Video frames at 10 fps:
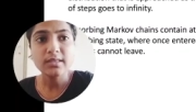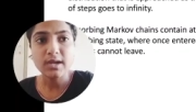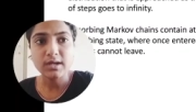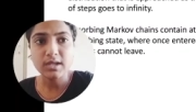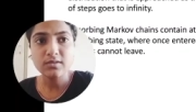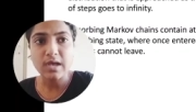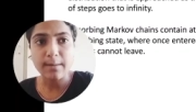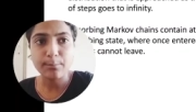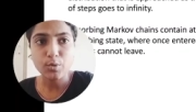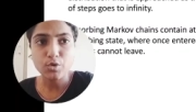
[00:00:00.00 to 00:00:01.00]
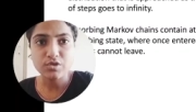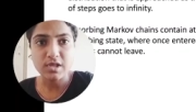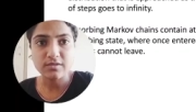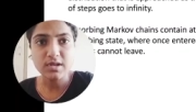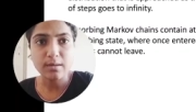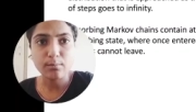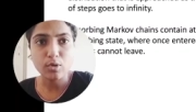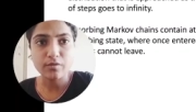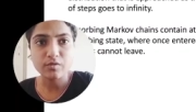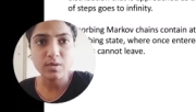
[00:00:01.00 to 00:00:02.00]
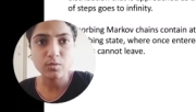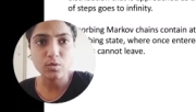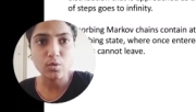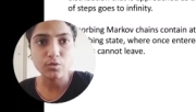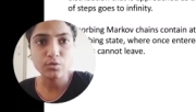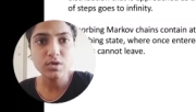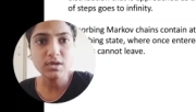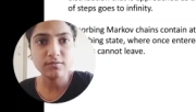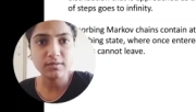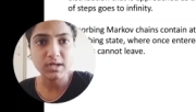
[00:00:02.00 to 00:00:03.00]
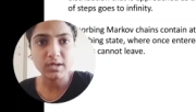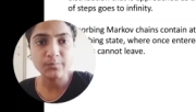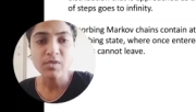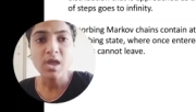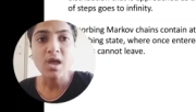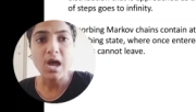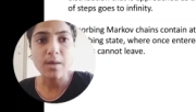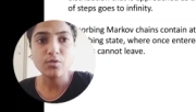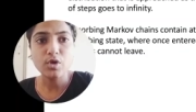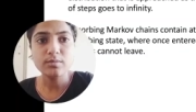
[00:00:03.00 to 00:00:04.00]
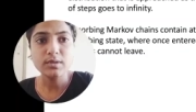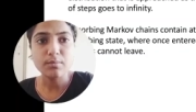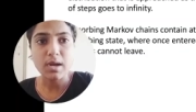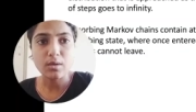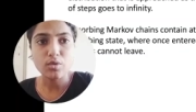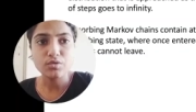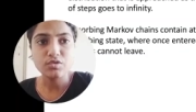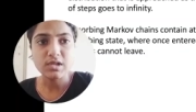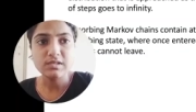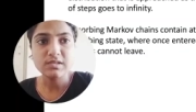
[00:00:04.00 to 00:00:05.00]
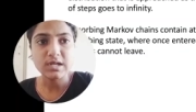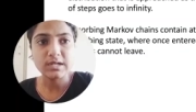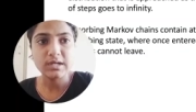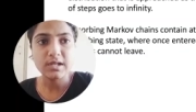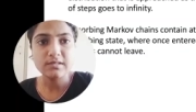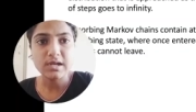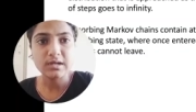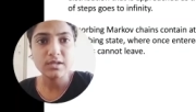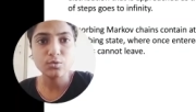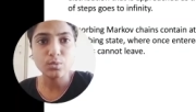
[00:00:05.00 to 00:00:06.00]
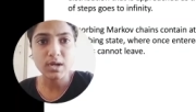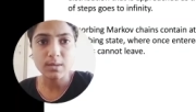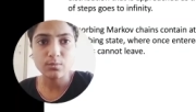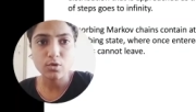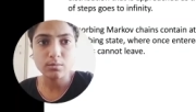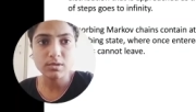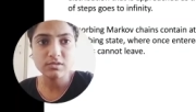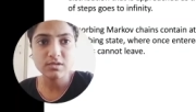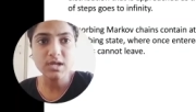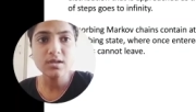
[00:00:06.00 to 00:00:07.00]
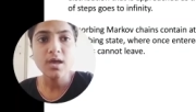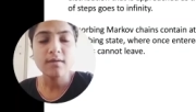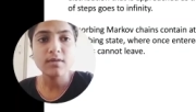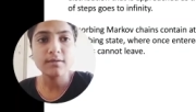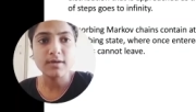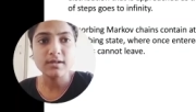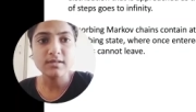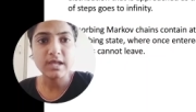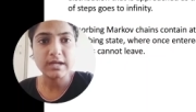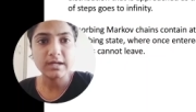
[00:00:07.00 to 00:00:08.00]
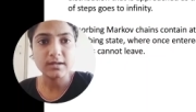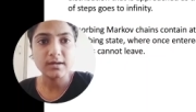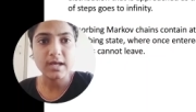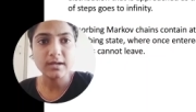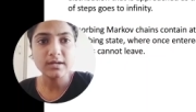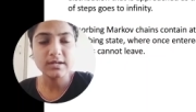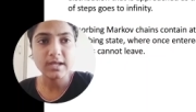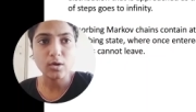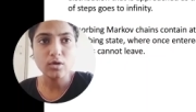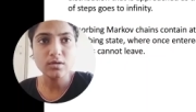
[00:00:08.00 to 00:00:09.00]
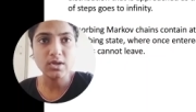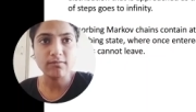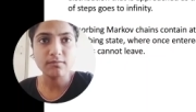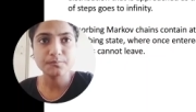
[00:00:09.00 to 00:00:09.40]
that is approached as a number of steps goes to infinity. Absorbing Markov chains contains at least one absorbing state where once entered and it cannot leave.